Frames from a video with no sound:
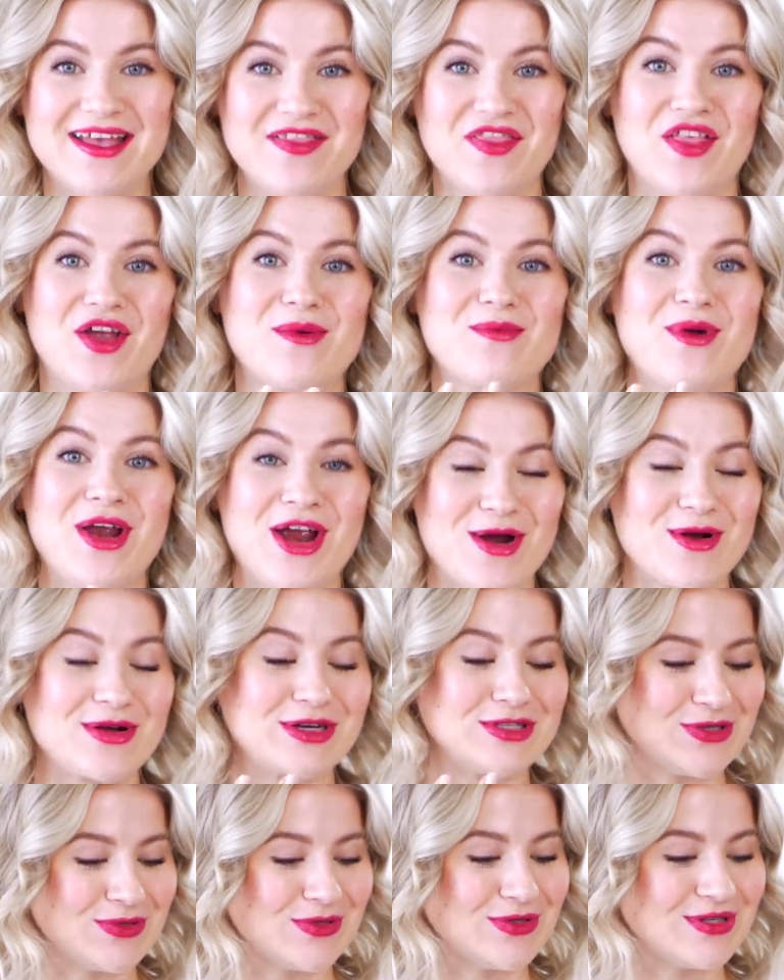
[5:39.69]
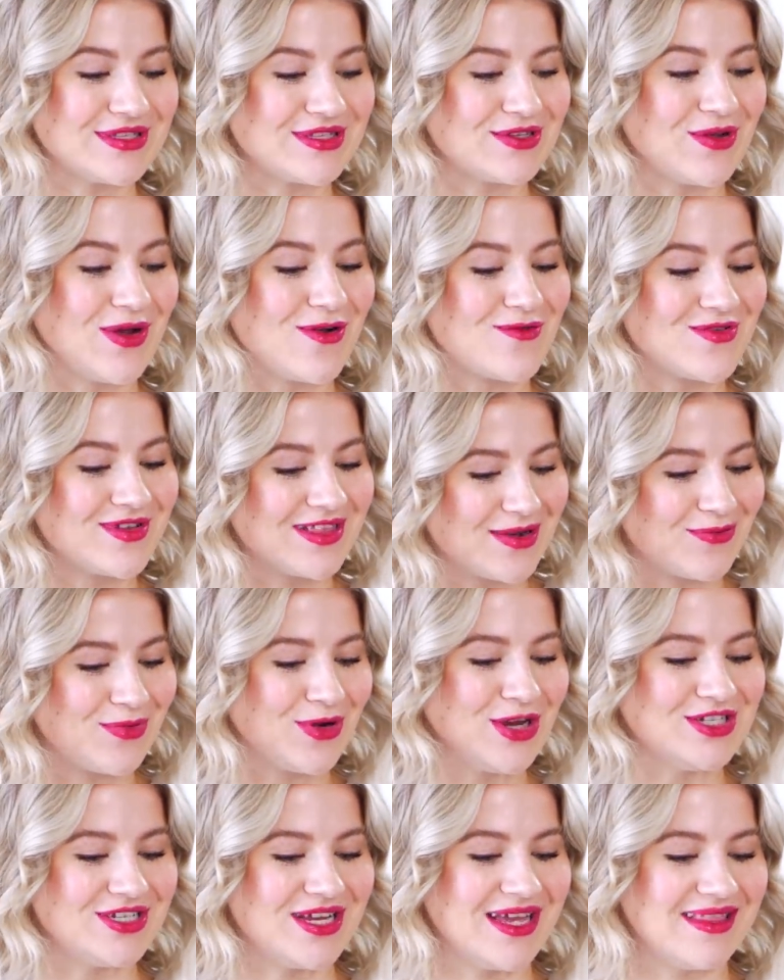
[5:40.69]
in their hair tools, so I really
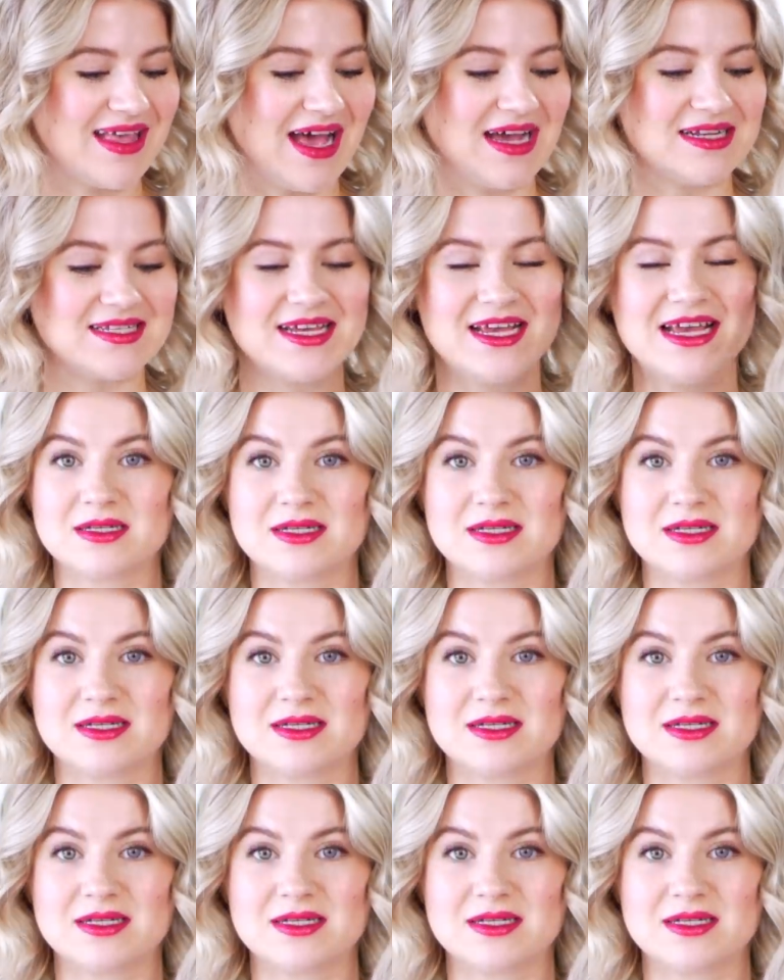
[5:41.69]
appreciate that.